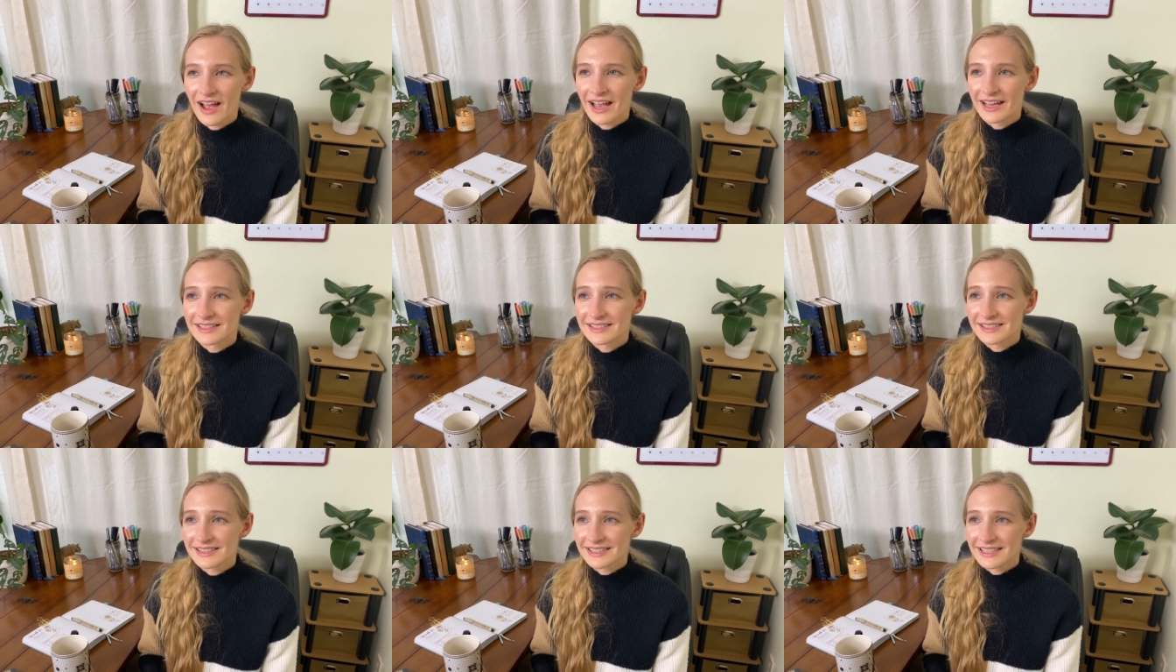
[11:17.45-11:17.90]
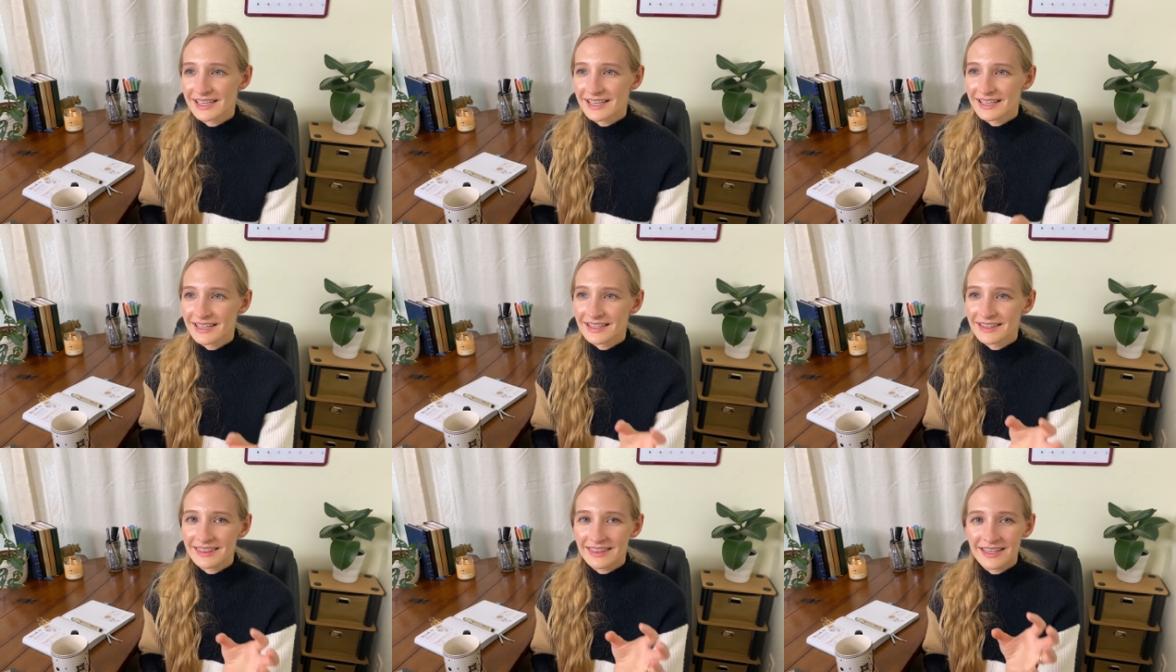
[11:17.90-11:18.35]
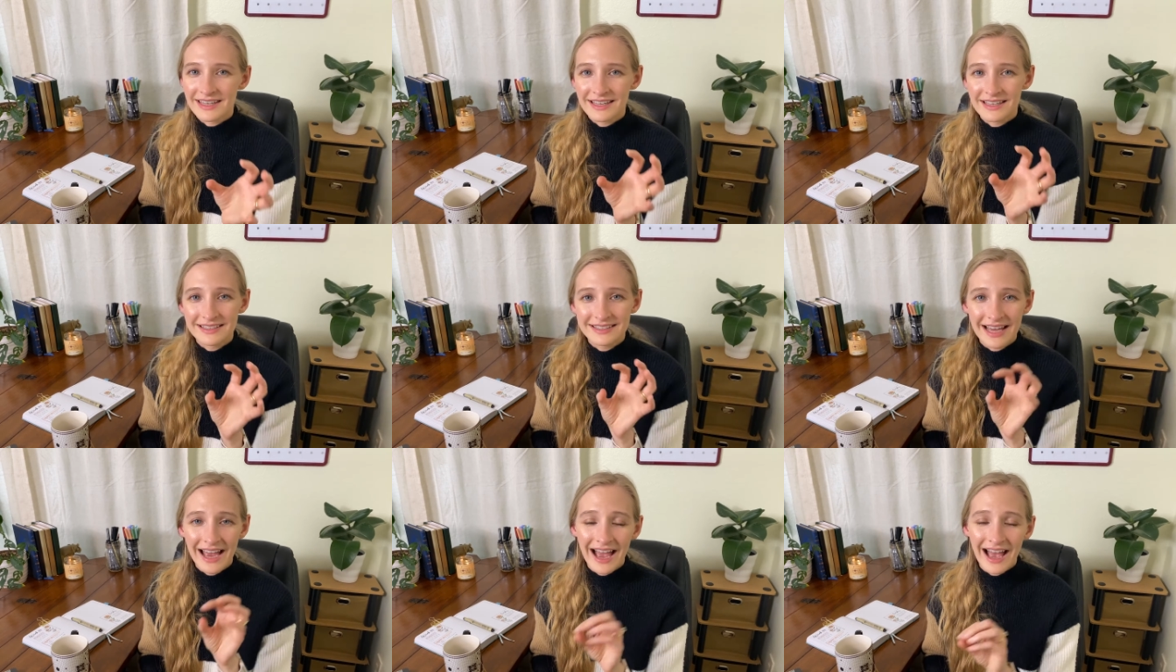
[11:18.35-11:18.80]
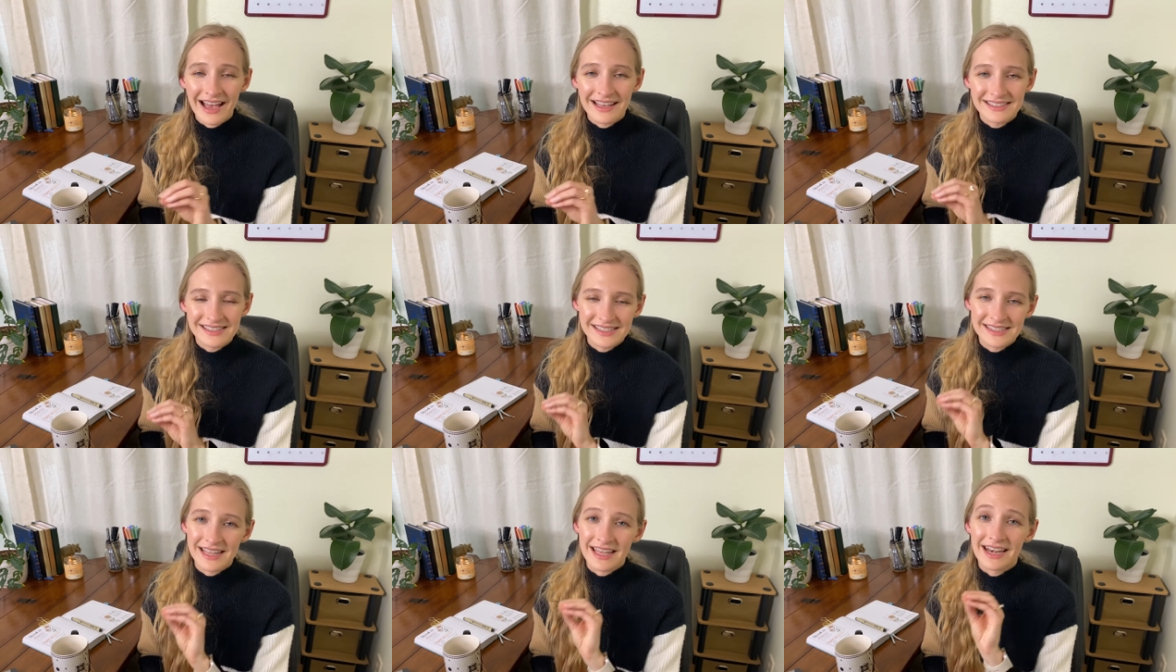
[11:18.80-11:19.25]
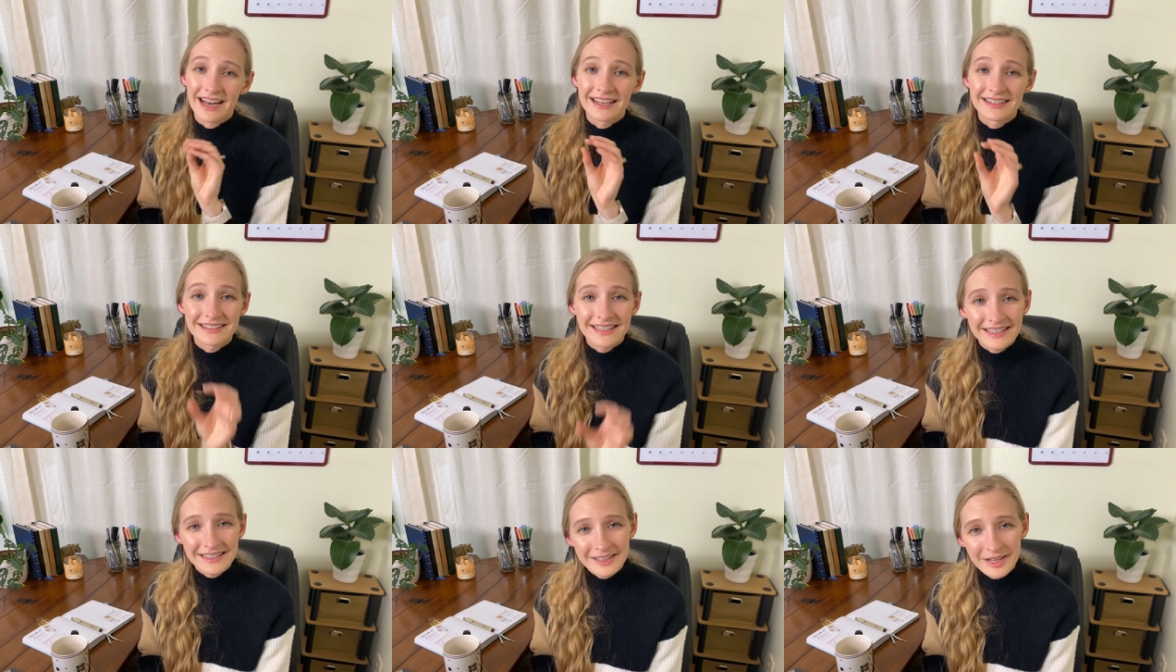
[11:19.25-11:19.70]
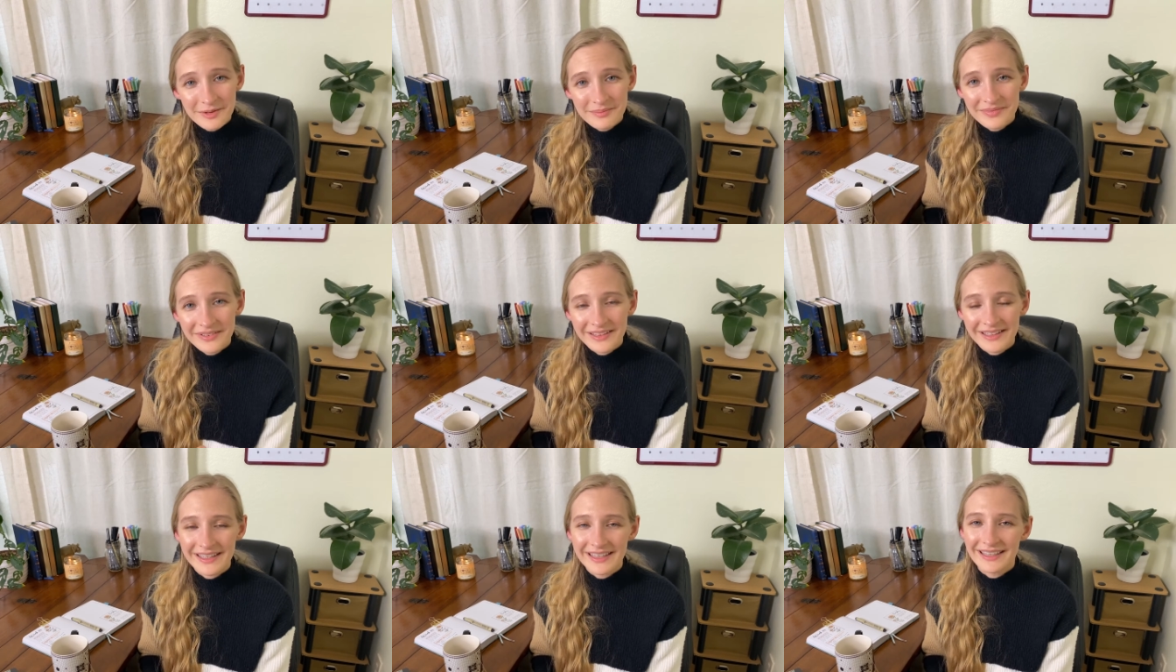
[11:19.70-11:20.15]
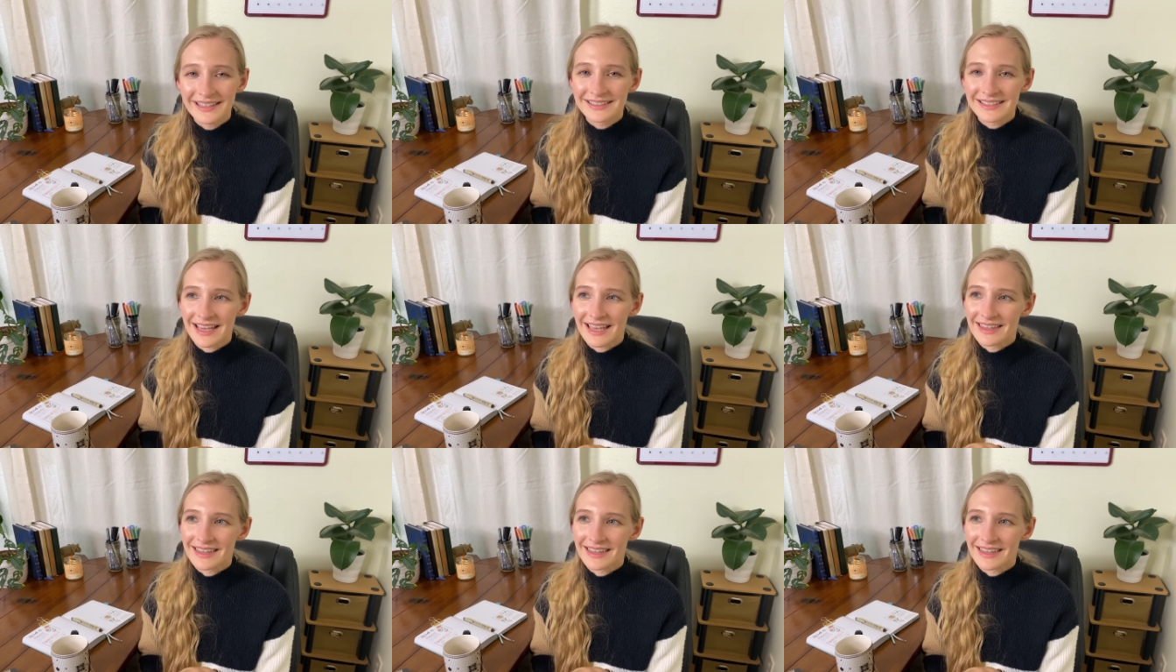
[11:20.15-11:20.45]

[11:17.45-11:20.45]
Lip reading: I see the tasks that I did complete